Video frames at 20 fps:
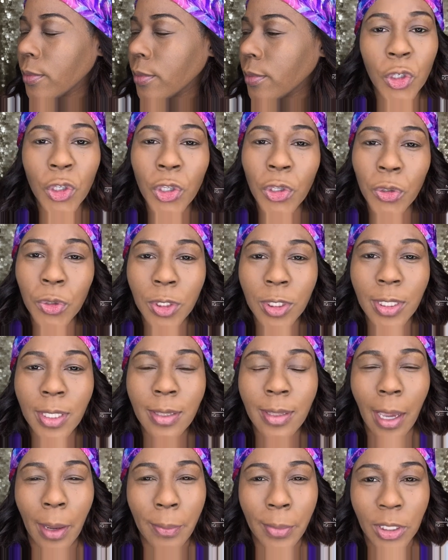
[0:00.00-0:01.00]
Do you see
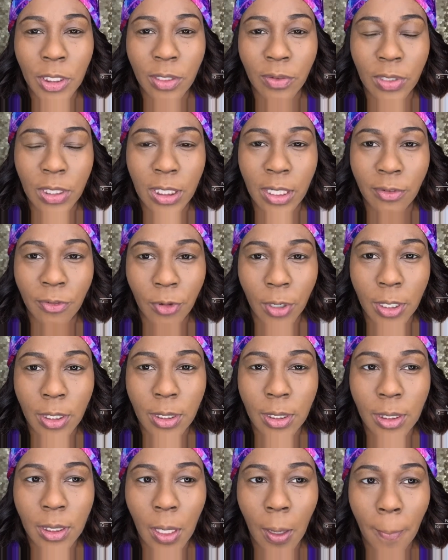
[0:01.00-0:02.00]
that much of a
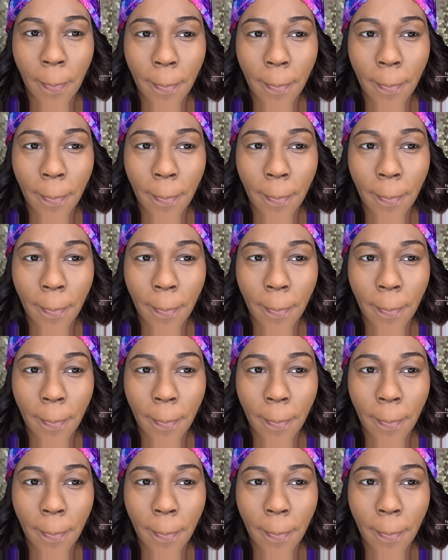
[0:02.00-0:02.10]
difference?